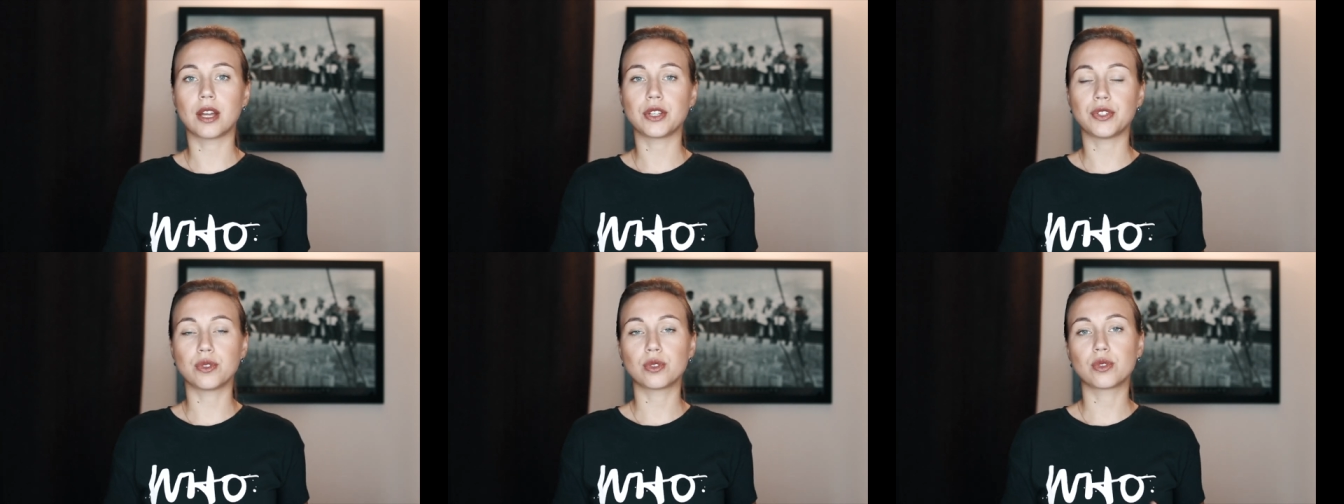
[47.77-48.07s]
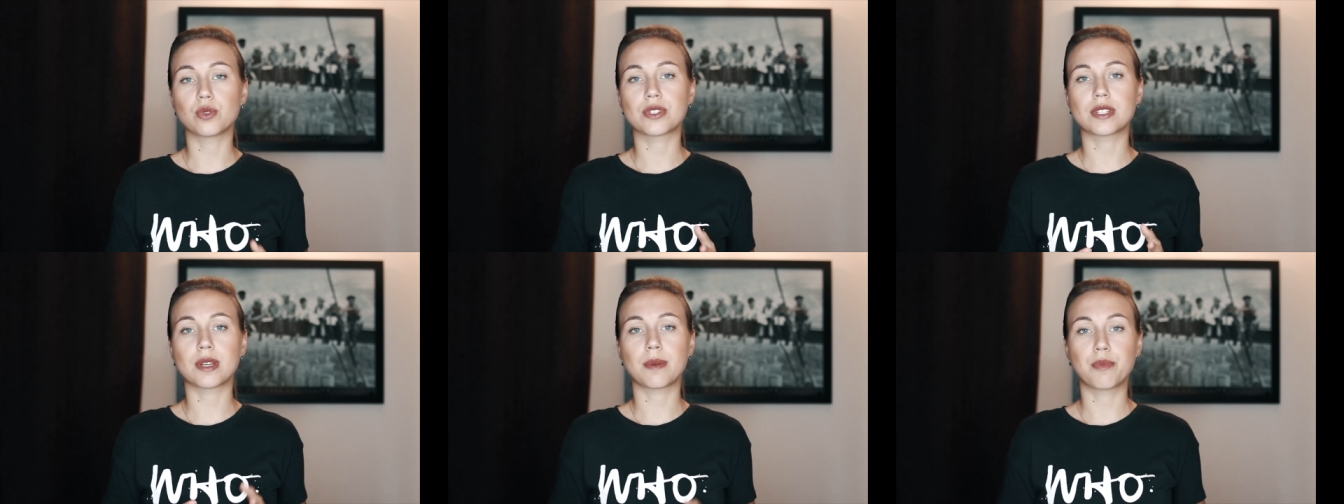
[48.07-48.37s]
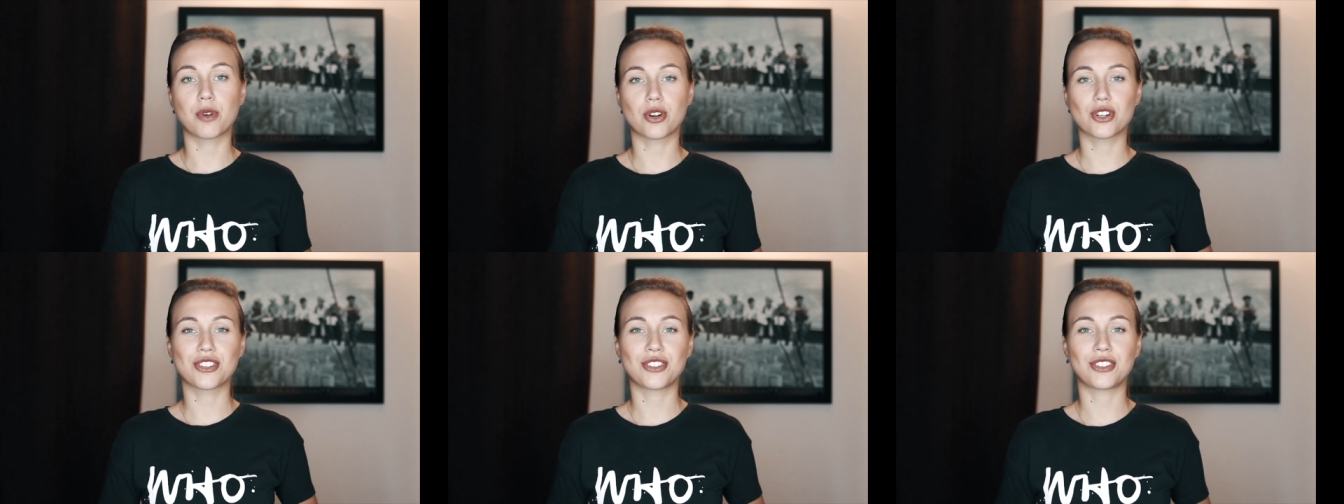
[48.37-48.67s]
due to some
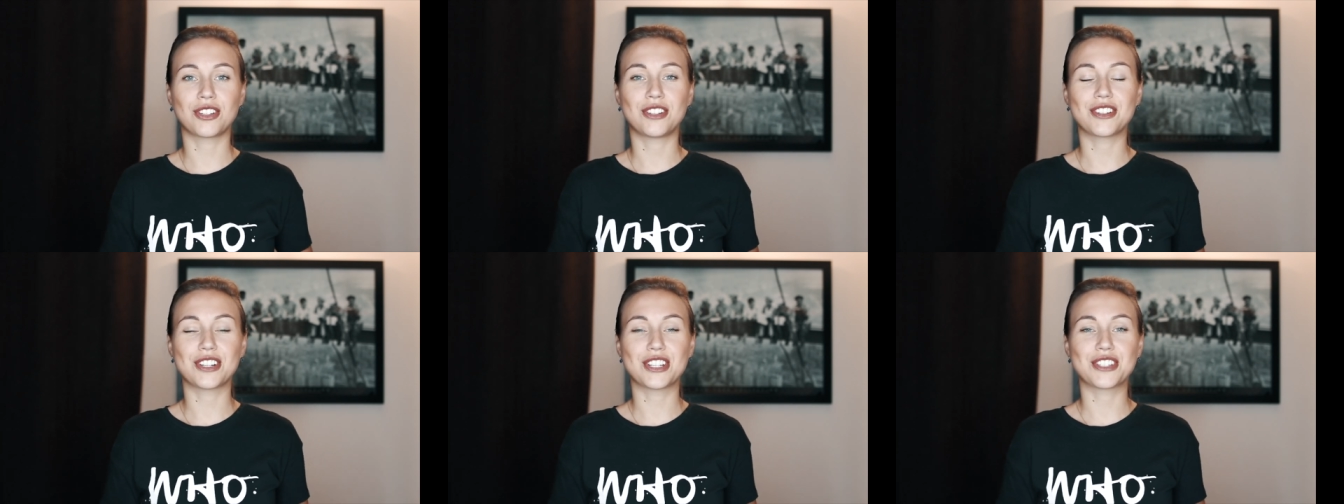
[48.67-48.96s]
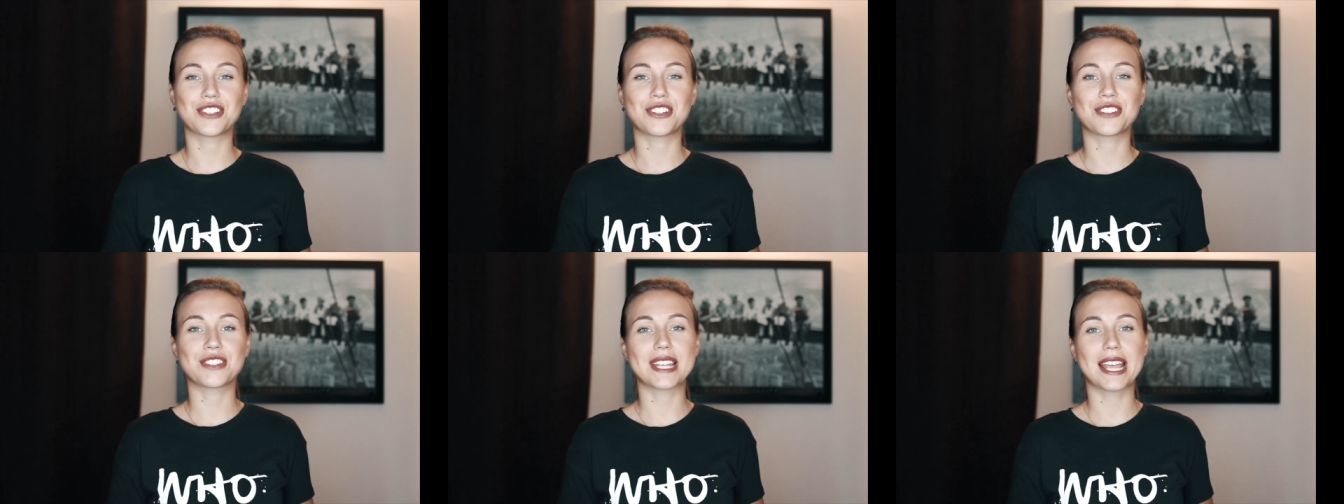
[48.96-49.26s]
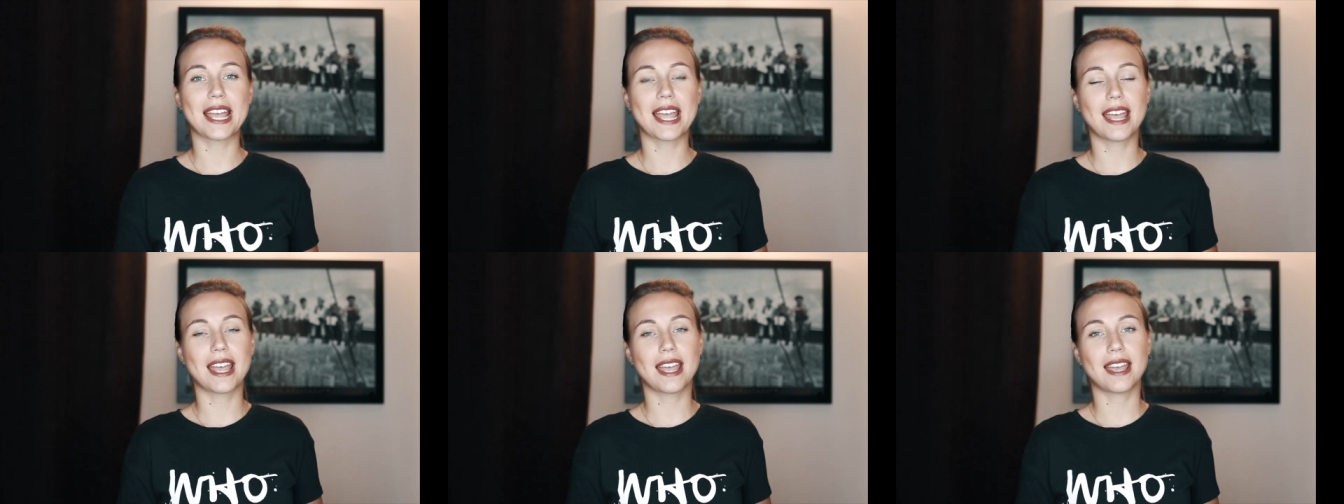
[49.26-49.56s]
personal reasons,
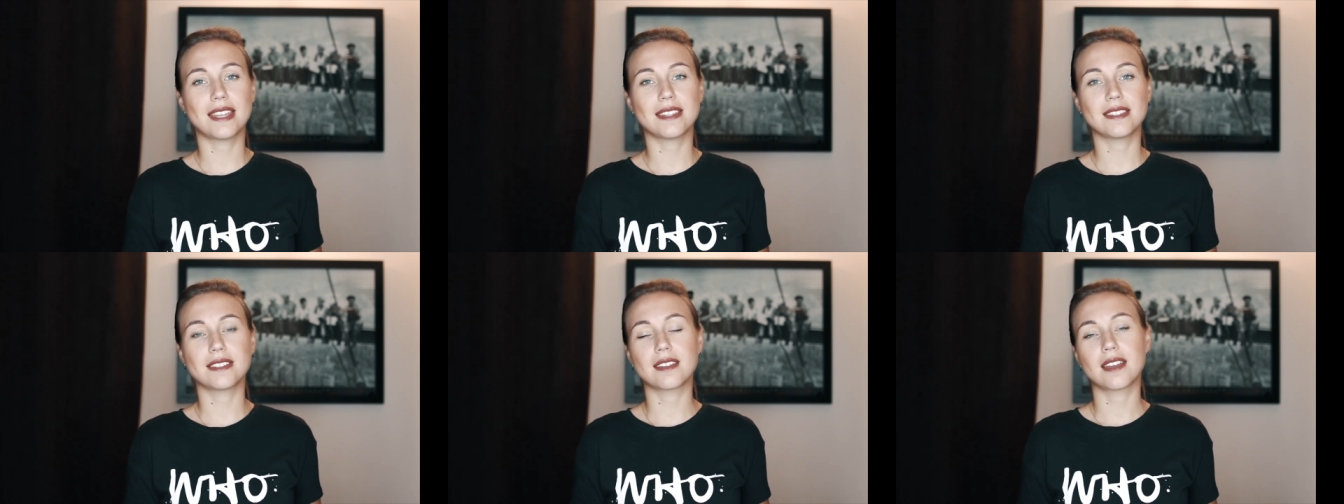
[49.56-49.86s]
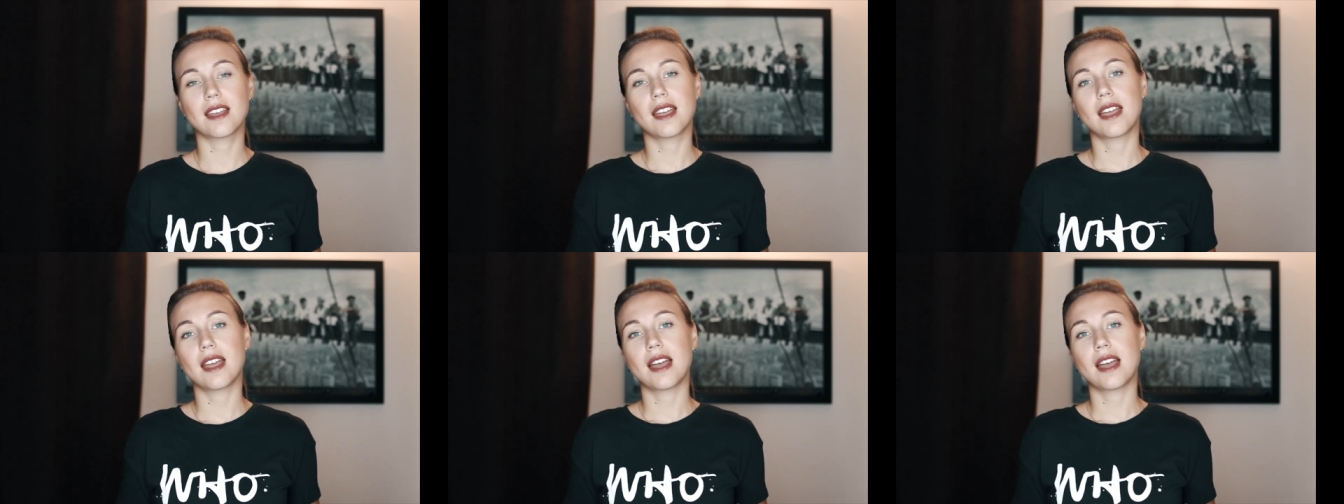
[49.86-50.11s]
and